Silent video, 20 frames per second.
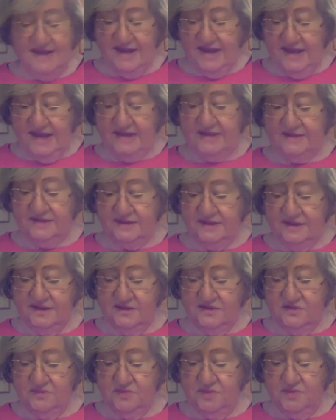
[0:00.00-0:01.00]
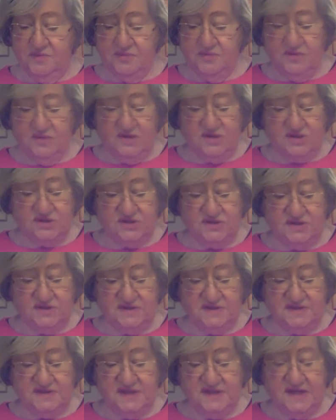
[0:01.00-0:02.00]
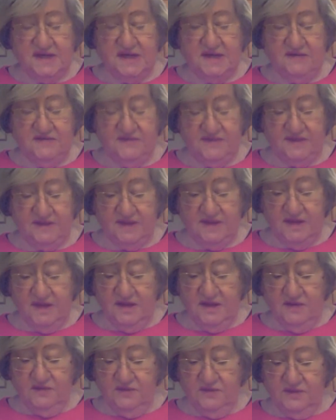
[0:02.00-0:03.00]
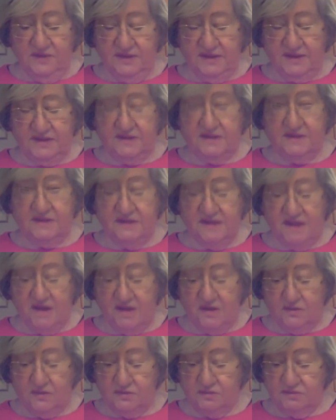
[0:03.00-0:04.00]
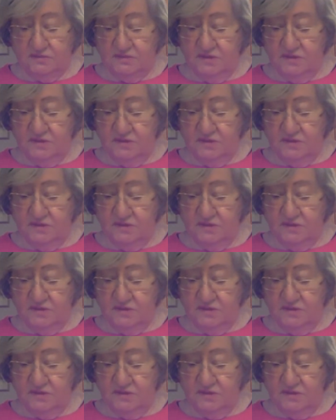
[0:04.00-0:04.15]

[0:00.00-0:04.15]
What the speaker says: And the population is still living with that now.